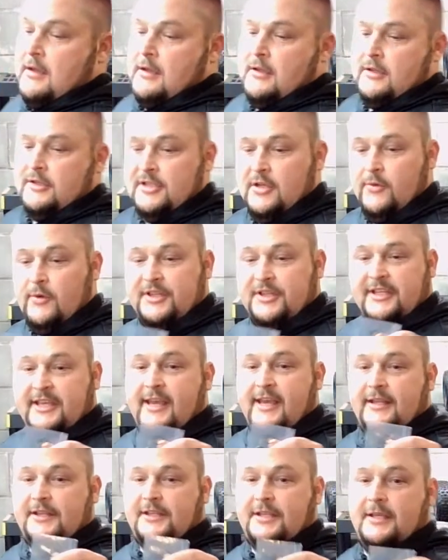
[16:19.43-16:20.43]
So with the
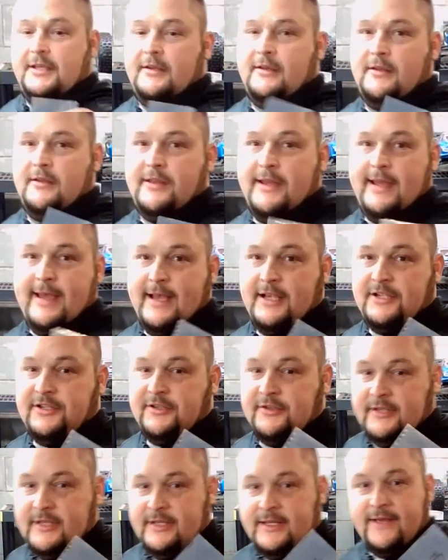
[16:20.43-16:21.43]
kit, they
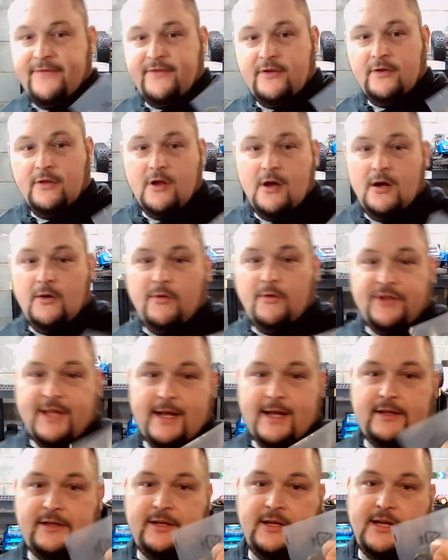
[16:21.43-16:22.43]
actually give you along with
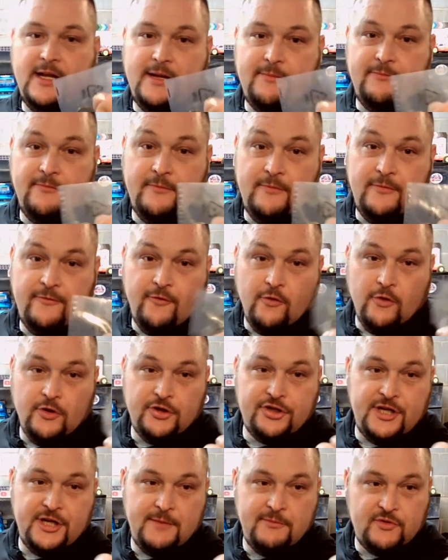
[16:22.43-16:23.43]
that 4
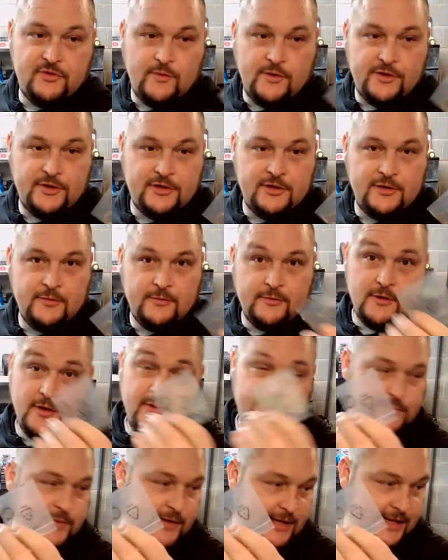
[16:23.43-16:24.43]
shims, which will
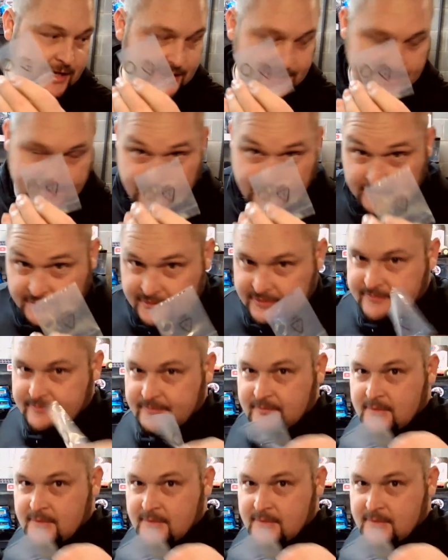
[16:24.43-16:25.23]
always be handy with